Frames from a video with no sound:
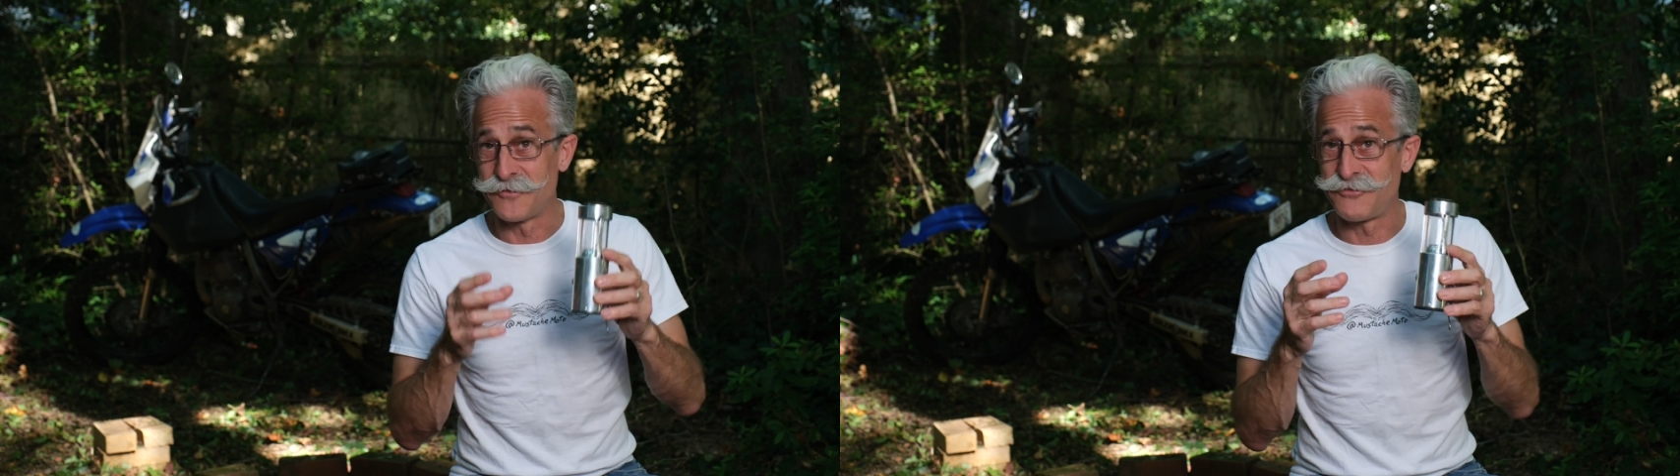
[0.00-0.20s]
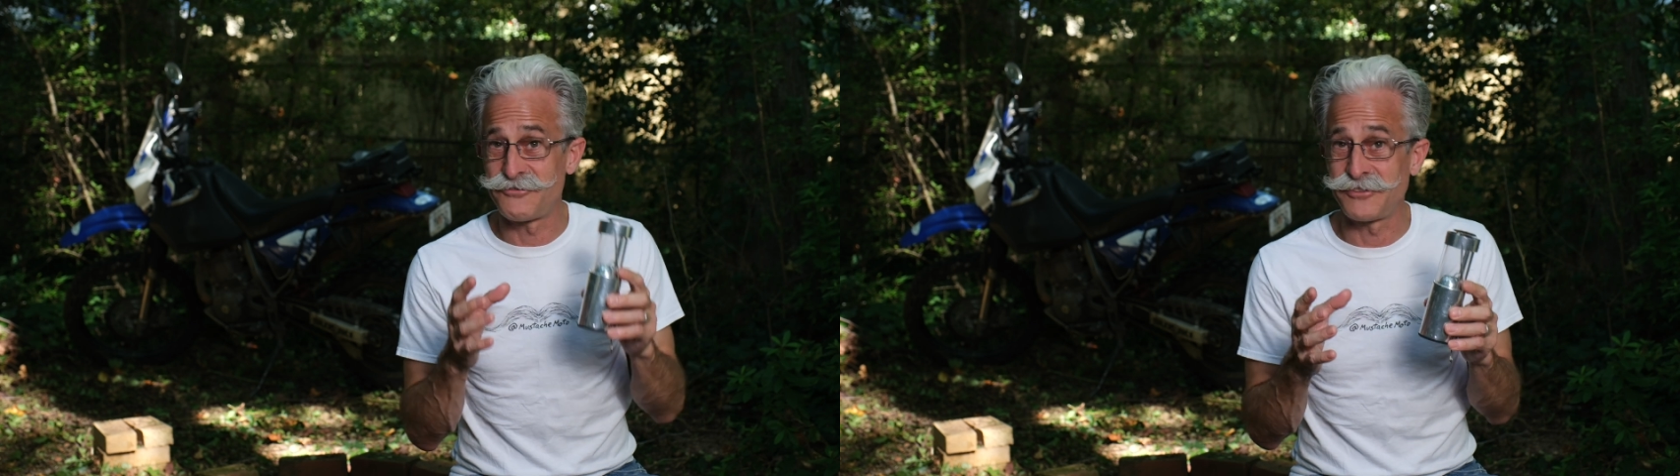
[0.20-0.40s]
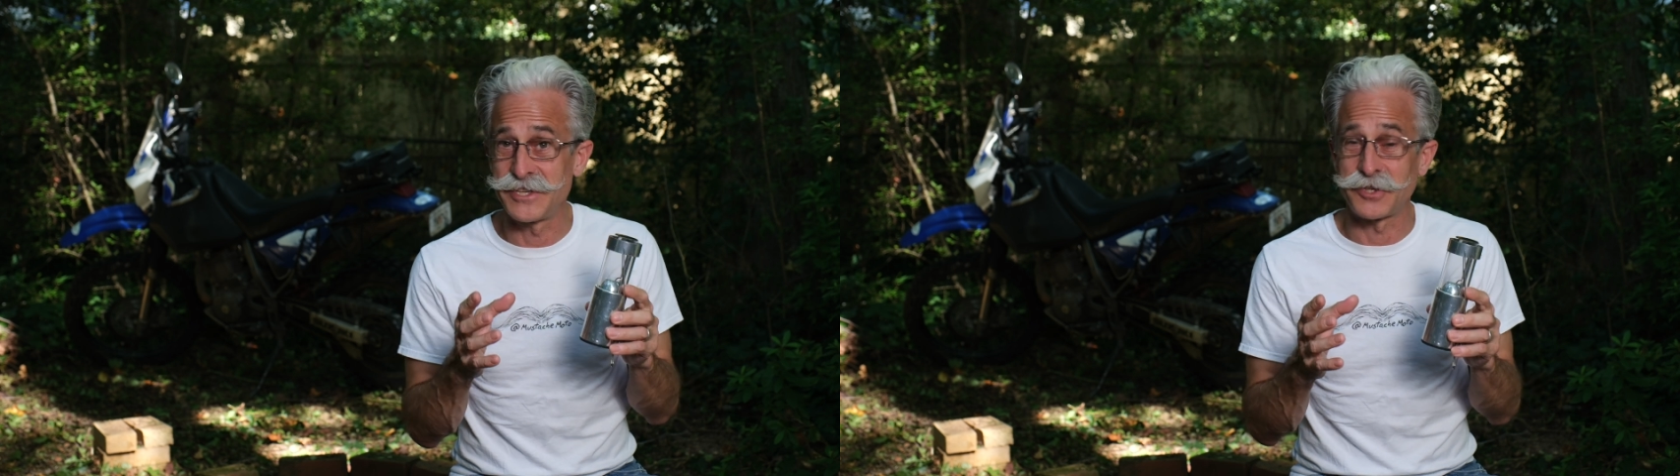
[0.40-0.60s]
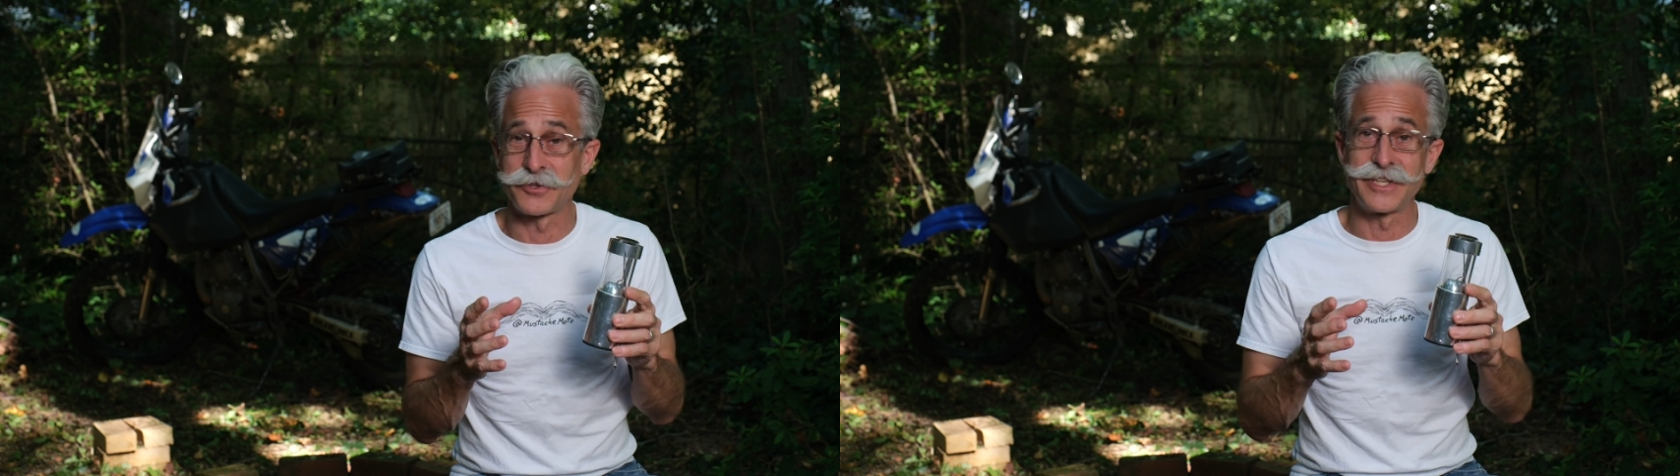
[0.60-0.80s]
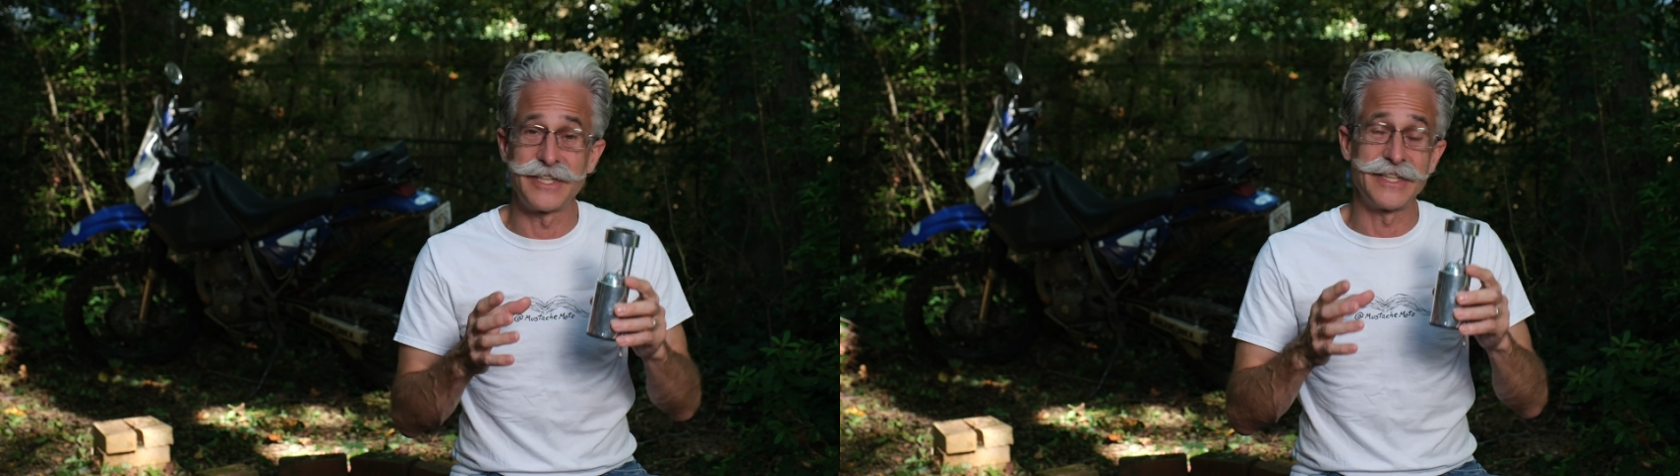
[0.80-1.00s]

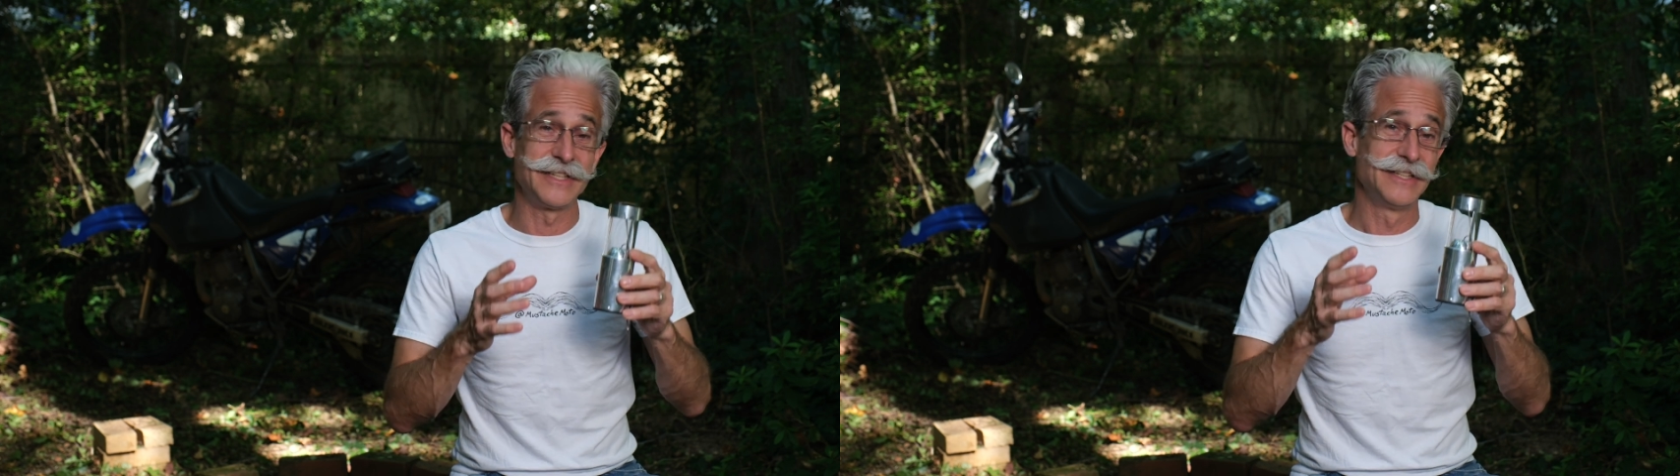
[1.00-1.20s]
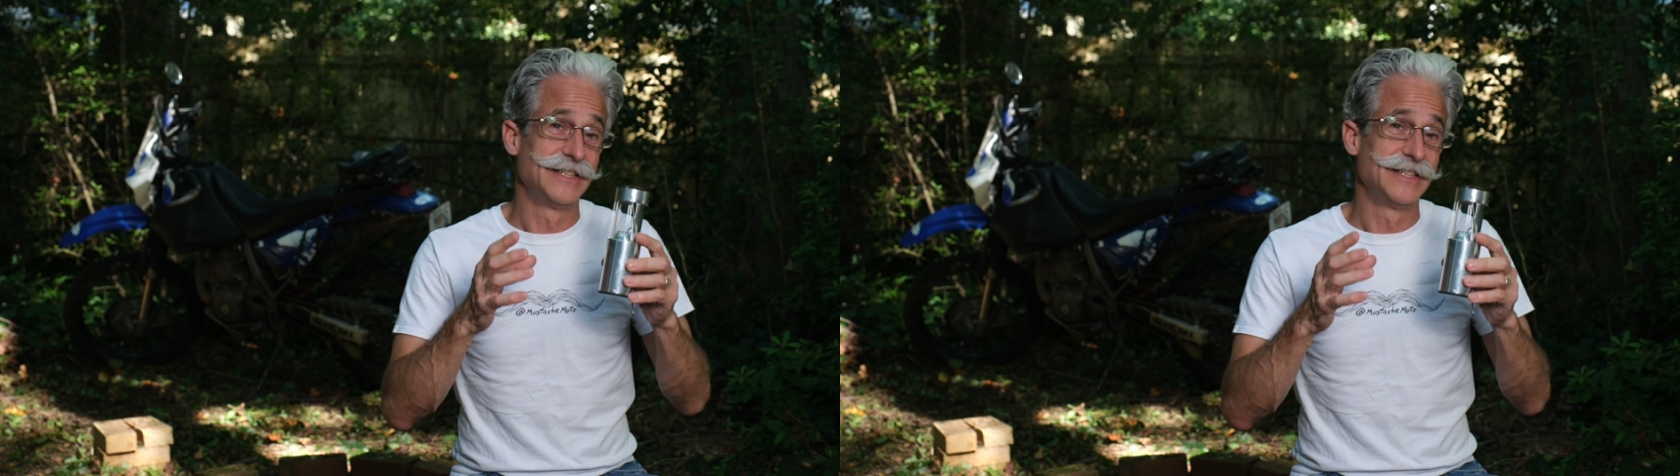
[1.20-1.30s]
flickering,